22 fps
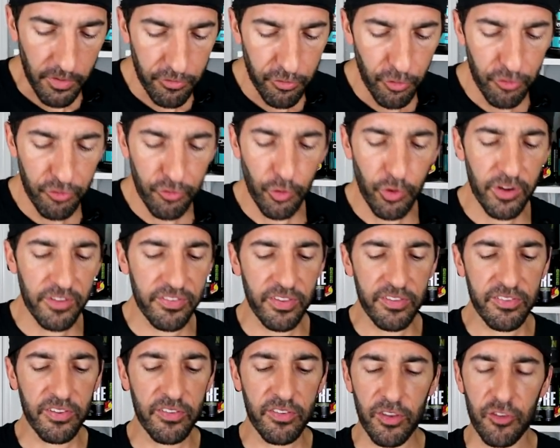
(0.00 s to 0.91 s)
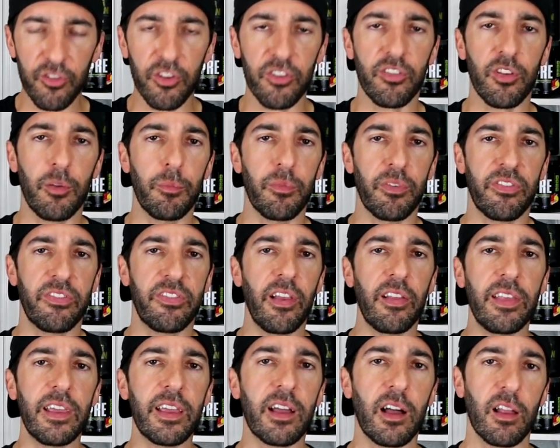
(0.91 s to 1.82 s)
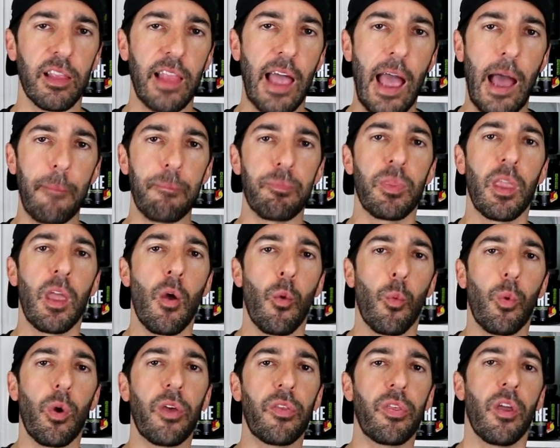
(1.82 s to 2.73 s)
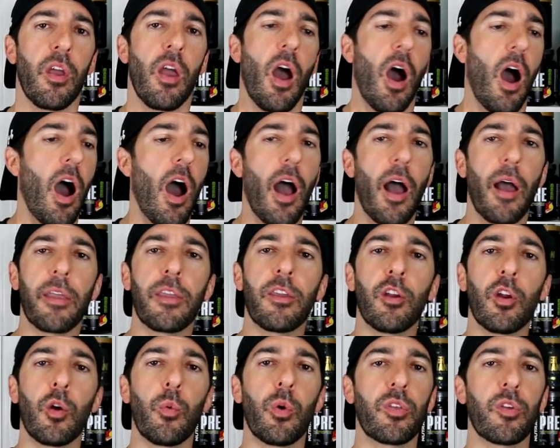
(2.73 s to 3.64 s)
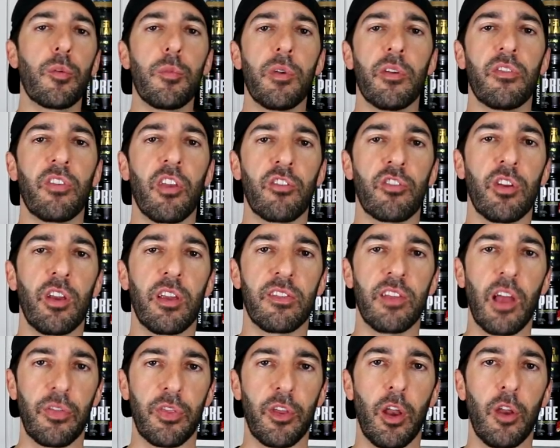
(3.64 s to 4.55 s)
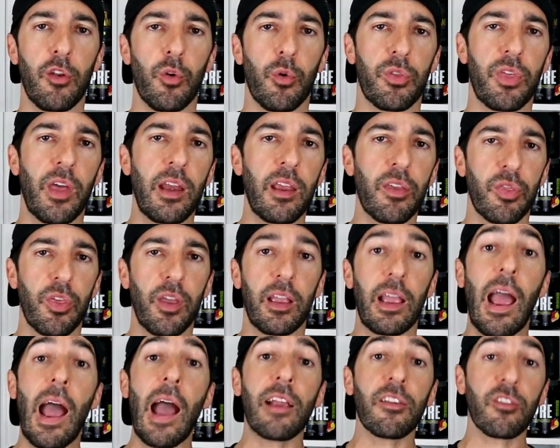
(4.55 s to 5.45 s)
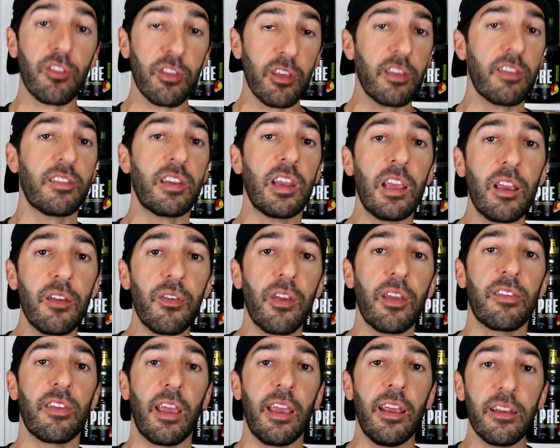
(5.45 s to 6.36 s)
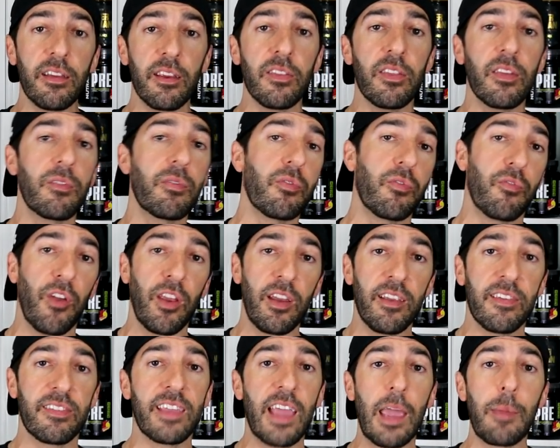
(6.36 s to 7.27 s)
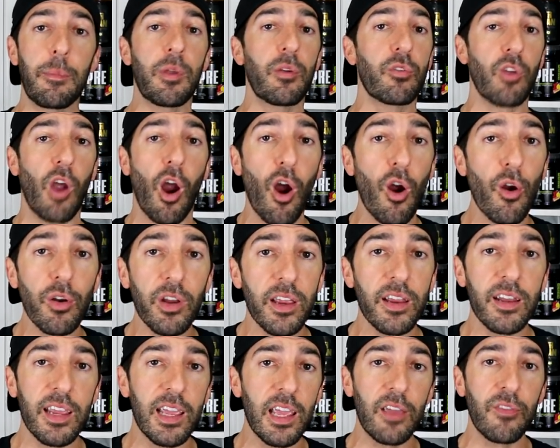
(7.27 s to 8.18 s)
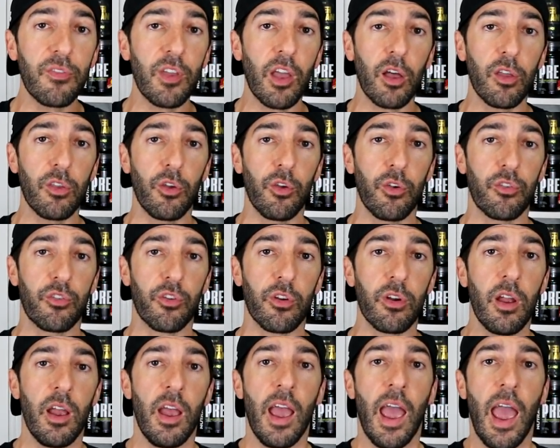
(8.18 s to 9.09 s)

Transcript: The story is, this isn't just some silly collab with a musician that has nothing to do with anything. Actually, Steve is into the fitness game. He was already an EVL user,